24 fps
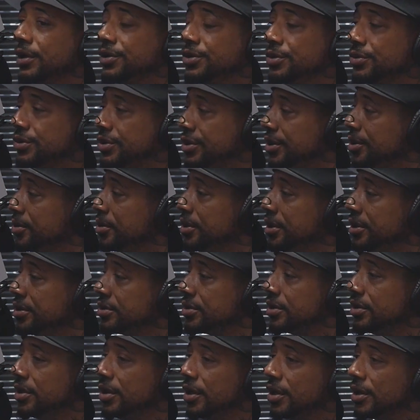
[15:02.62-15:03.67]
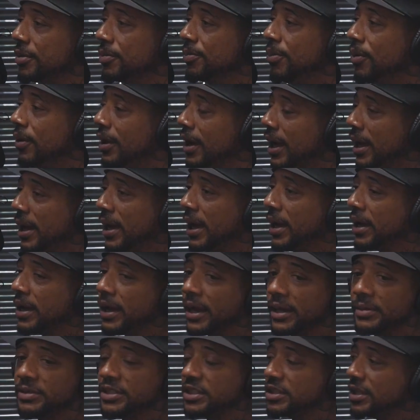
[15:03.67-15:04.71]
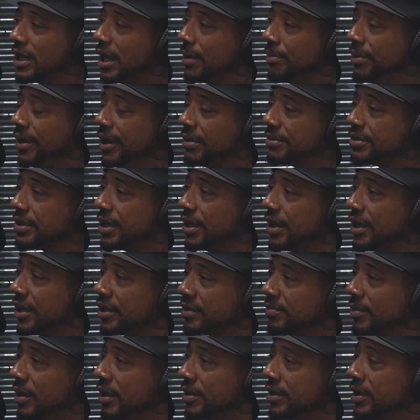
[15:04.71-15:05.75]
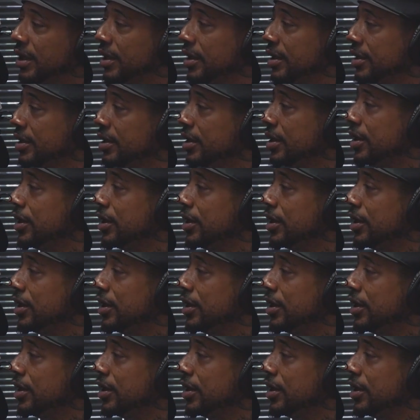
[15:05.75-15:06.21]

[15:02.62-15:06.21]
is you serious? Boy, just got baptized. My daddy,